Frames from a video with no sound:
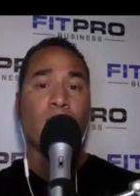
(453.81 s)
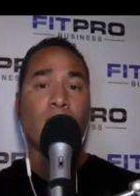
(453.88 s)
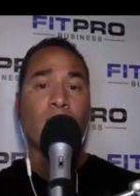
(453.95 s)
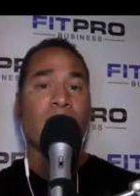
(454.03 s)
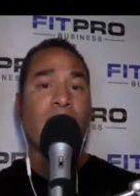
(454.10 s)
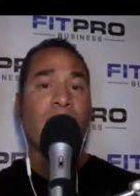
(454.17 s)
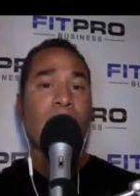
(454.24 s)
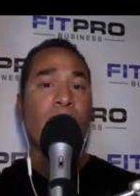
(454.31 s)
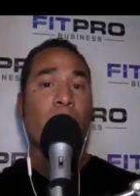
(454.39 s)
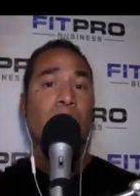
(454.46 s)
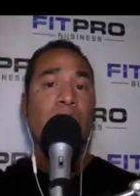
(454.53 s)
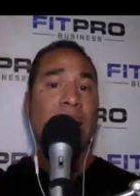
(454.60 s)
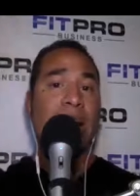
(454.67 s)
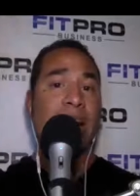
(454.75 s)
So if that goal
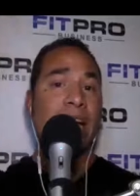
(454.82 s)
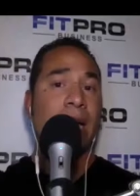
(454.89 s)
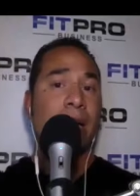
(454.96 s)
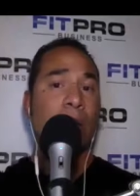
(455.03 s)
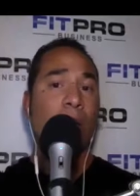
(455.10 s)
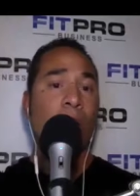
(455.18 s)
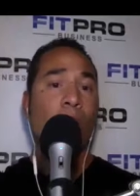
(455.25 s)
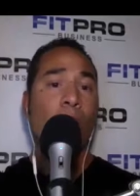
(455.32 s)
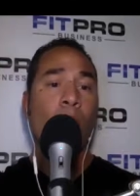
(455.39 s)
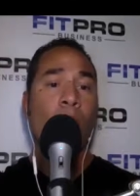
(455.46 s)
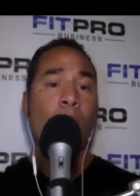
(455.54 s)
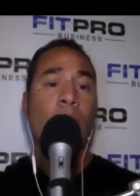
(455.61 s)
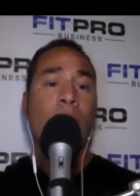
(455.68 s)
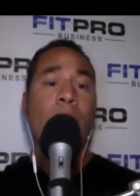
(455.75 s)
is an income goal,
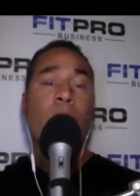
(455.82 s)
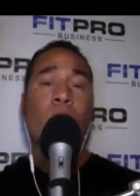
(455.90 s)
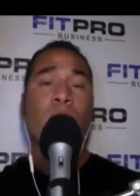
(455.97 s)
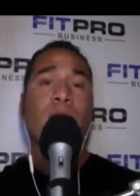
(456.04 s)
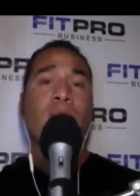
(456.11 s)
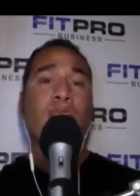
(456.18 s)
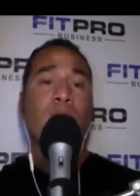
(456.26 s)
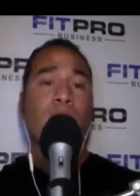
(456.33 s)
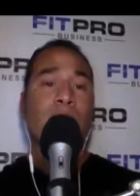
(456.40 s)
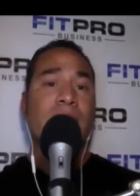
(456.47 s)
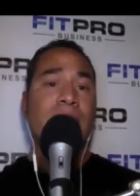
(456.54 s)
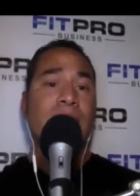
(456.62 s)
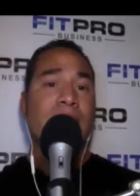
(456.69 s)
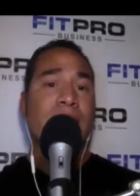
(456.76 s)
what's the
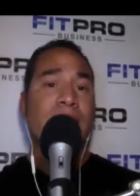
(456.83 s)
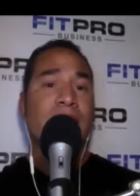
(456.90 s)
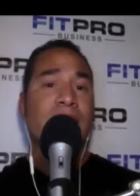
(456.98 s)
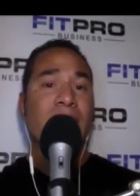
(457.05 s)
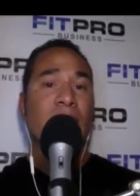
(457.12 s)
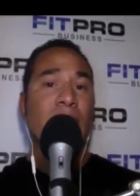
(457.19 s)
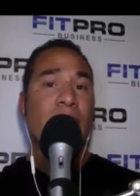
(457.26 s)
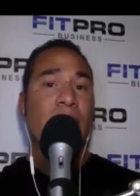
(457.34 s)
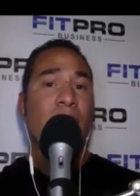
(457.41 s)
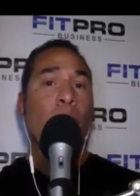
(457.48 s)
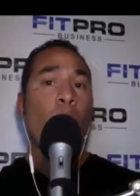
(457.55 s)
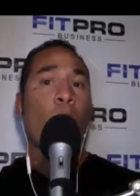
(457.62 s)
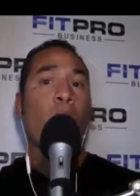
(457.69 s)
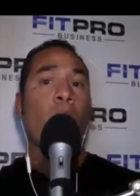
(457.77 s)
strategy is going to get you that
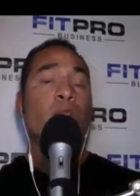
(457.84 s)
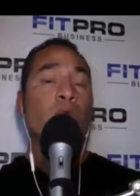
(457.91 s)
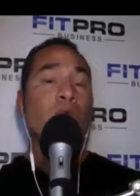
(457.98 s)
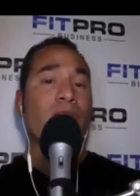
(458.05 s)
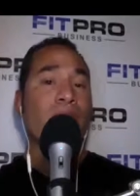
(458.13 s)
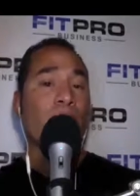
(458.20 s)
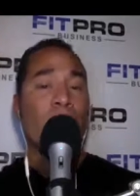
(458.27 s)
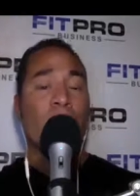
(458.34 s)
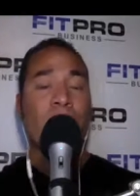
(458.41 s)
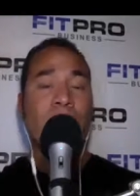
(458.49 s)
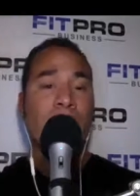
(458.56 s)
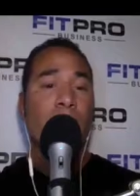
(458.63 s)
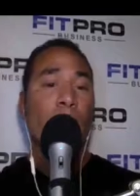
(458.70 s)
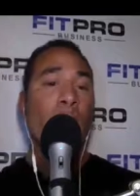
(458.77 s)
goal what sort of
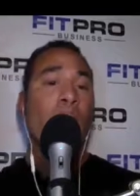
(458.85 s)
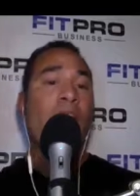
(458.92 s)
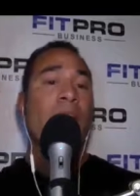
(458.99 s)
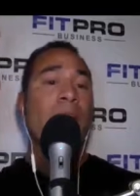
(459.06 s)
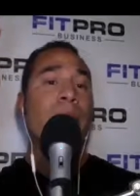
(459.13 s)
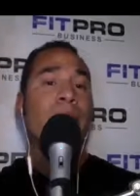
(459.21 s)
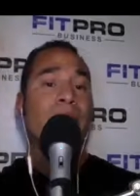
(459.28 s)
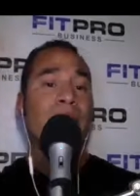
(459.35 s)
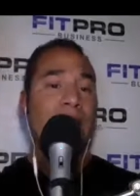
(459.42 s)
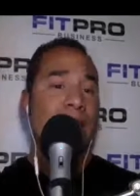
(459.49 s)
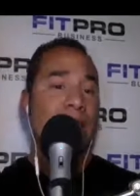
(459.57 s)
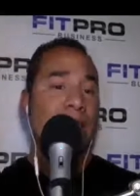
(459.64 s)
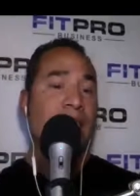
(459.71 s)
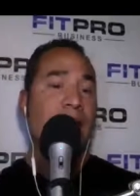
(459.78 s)
marketing what how many
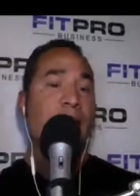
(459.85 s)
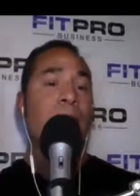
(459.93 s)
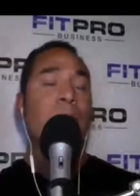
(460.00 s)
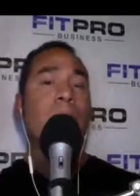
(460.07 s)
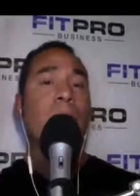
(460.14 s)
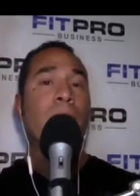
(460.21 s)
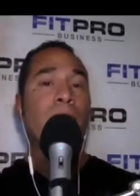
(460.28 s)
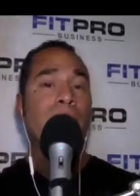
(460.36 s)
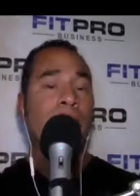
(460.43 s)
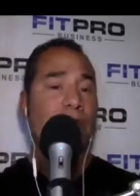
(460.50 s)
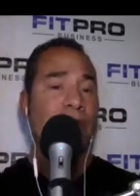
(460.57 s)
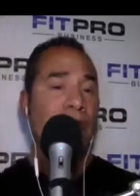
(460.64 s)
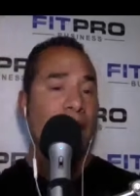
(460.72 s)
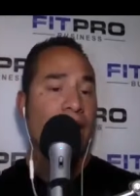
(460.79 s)
leads how many people do you
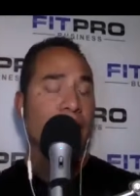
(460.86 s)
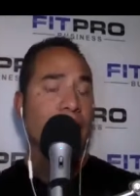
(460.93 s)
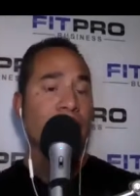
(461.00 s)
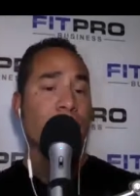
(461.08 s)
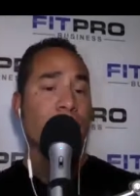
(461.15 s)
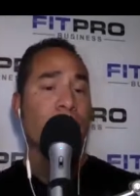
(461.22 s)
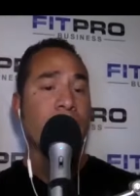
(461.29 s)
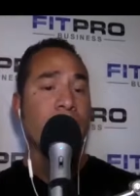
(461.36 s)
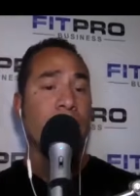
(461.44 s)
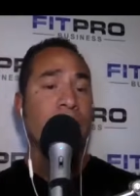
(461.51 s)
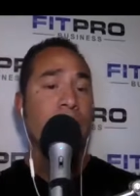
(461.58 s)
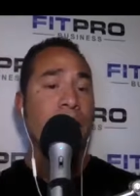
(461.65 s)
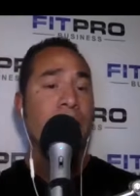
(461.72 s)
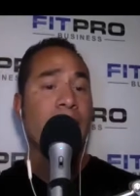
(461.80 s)
have to have to meet
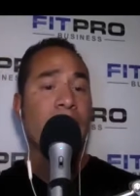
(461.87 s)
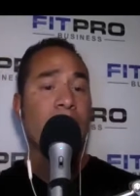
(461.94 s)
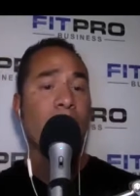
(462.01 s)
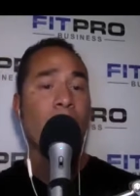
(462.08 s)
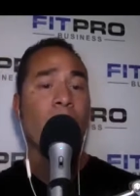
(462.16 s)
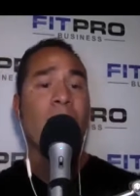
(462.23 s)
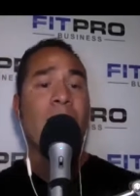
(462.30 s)
to meet that goal